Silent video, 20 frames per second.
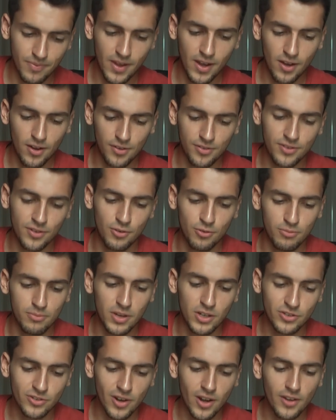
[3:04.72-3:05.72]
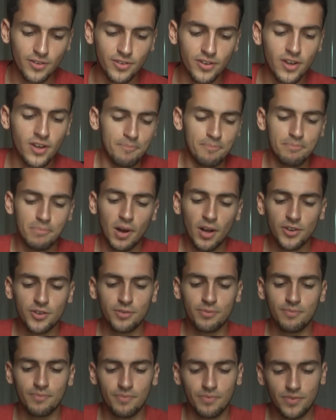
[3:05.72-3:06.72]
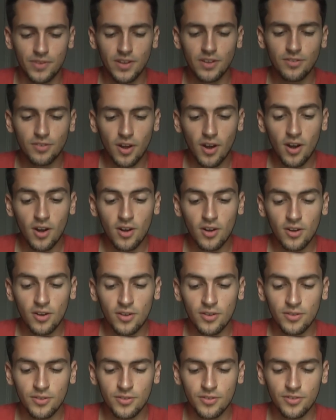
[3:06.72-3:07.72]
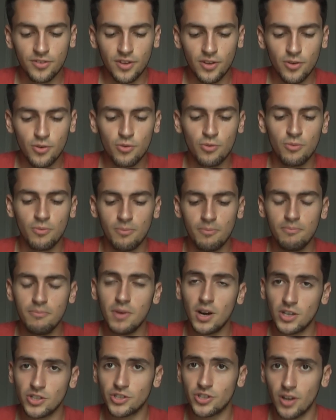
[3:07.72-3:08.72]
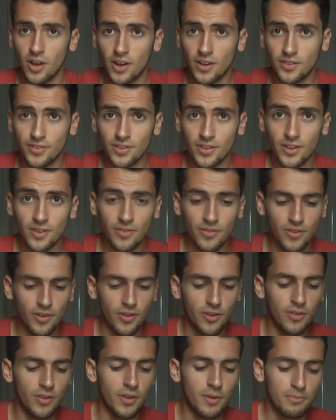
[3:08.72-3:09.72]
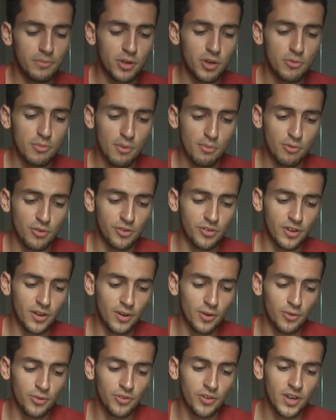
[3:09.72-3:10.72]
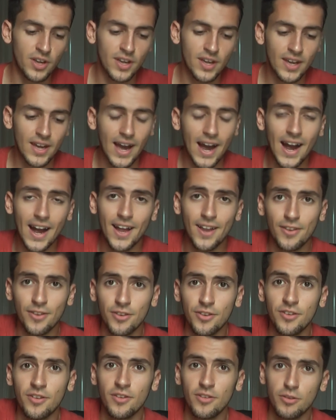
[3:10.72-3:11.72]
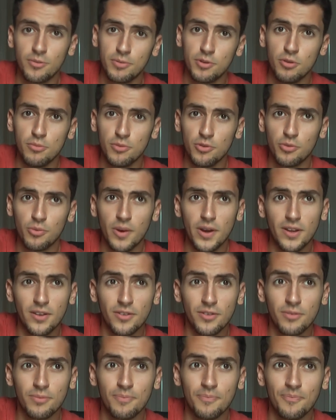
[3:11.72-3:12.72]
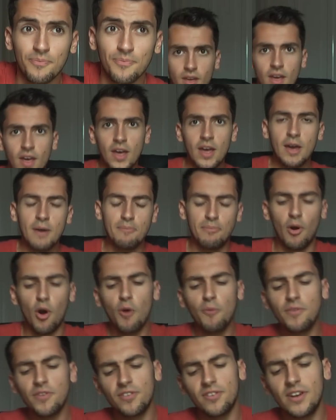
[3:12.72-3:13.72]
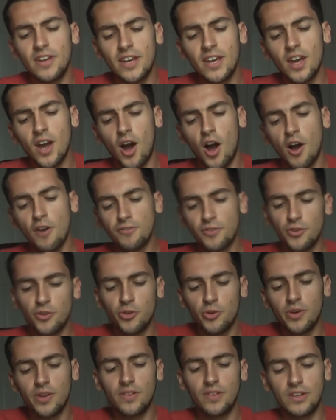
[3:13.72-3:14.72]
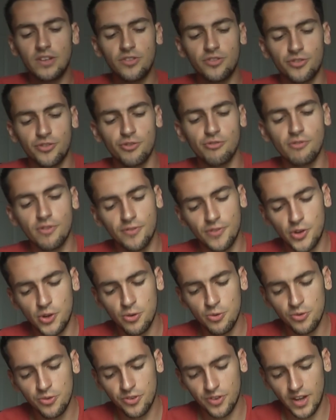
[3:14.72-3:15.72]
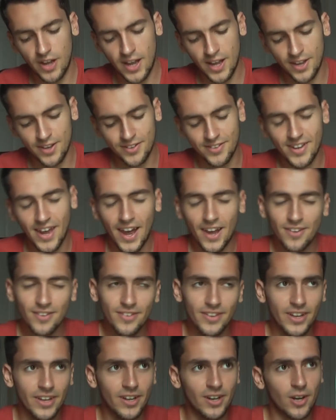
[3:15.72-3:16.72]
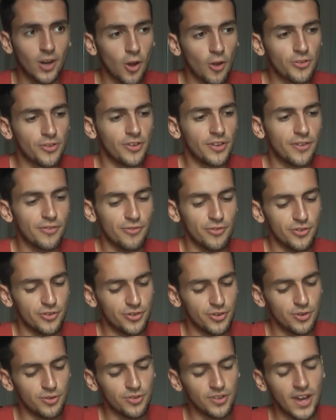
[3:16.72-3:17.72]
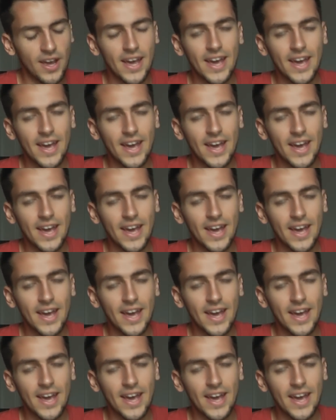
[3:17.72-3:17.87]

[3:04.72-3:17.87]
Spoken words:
They are still much lighter, but these are still much lighter than Puma Brazils and the Puma Suedes. But obviously, after doing these shoe reviews and testing lots of different shoes,